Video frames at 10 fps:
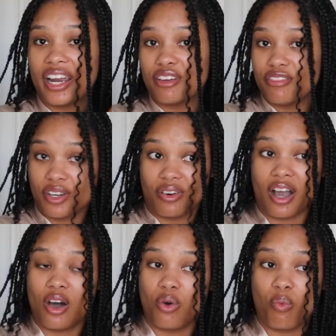and figure
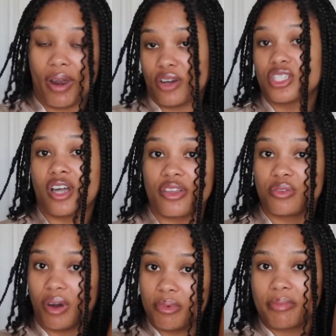out where to cut the
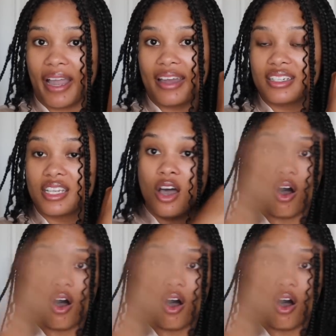rubber band